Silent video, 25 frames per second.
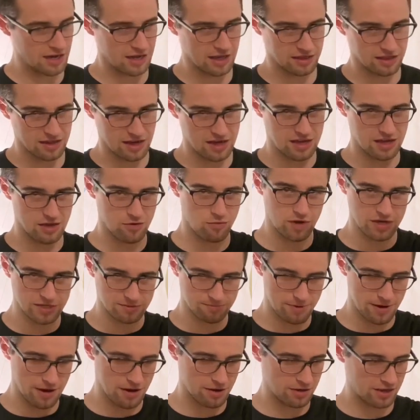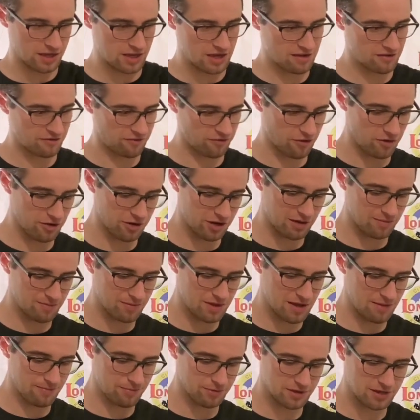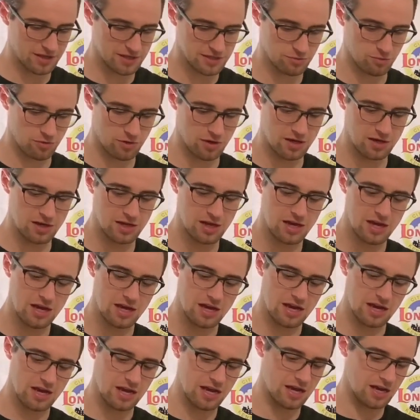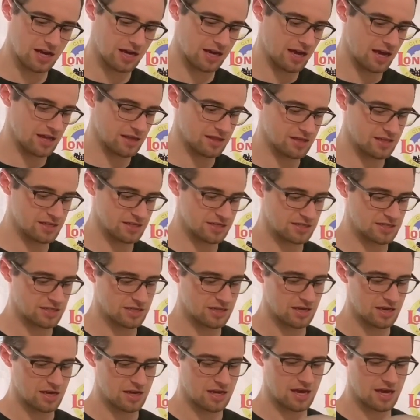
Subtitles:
Thank you, Wes Parrott, again for hooking me up with this one. And I got this